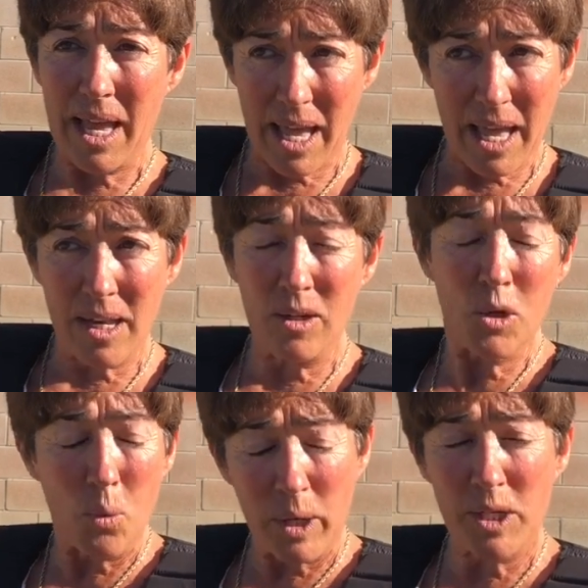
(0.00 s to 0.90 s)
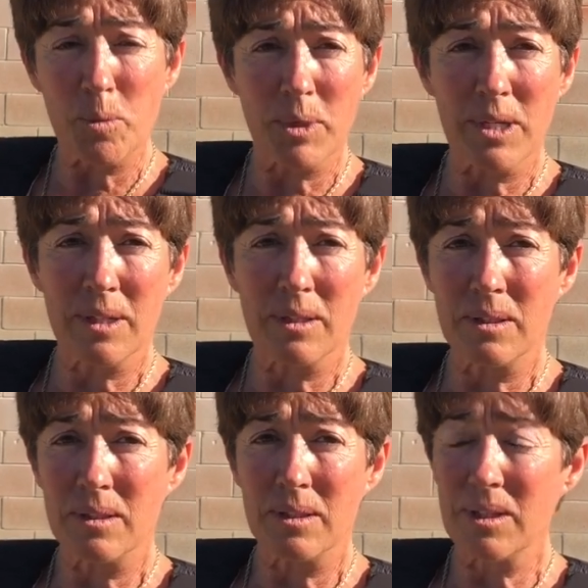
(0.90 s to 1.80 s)
at a quick speed,
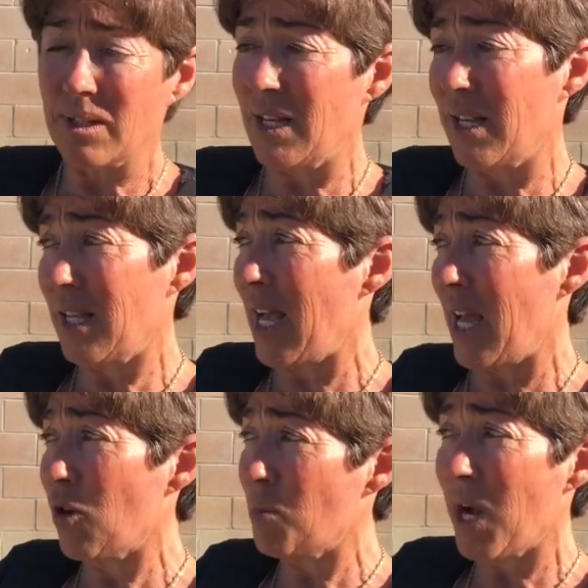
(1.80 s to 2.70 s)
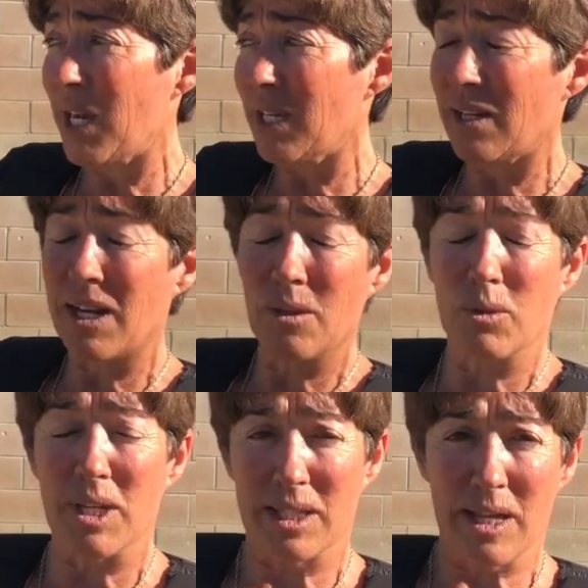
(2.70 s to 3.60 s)
I don't mind, and I don't
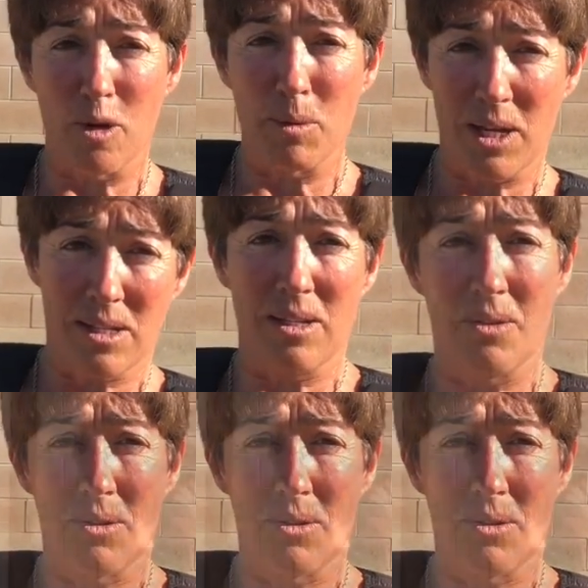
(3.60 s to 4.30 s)
think Dale minds either.